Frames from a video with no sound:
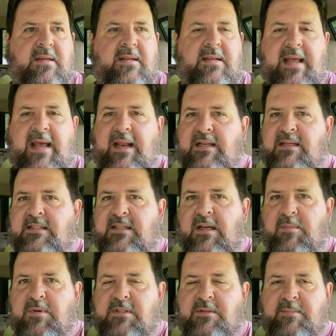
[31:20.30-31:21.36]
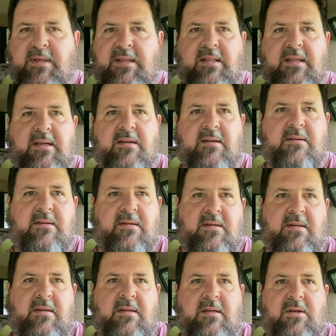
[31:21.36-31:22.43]
Natalie Summers will be there.
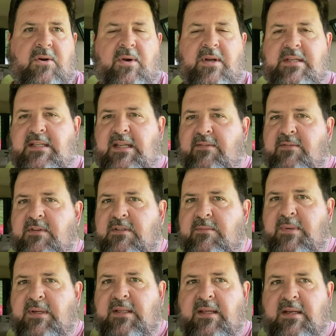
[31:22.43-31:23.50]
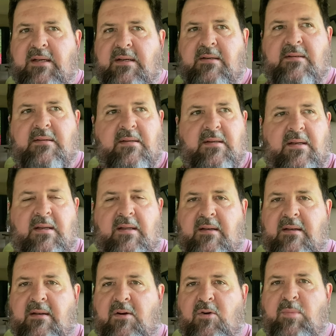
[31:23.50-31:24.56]
Corey Stevens will be there
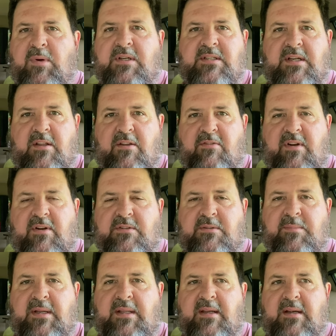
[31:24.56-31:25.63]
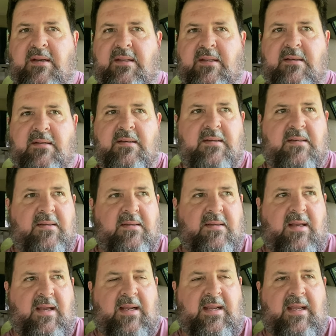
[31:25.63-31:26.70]
and a whole bunch of other folks will be there that
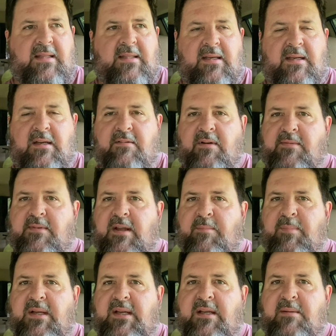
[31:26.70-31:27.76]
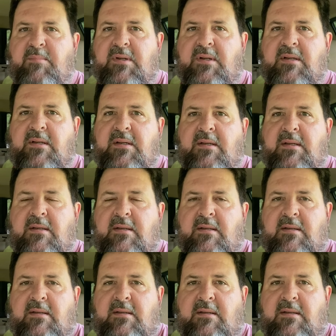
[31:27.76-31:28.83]
I can't think of off the top of my head, but
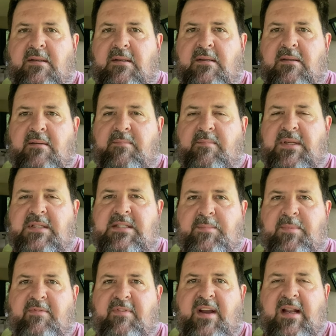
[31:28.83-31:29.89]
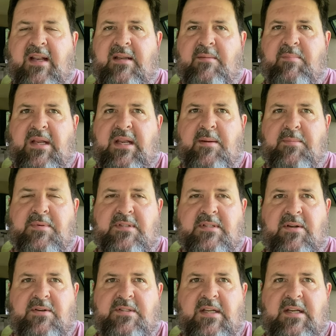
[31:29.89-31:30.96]
Mississippi Valley Beekeepers
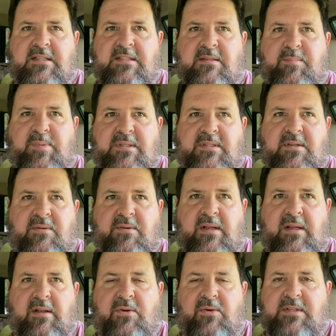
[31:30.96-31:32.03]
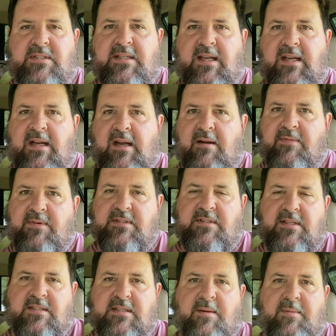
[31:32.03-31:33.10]
Association puts on the Illinois State Conference
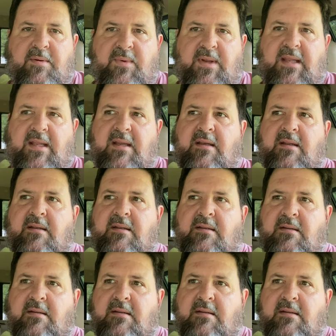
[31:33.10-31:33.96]
this coming weekend,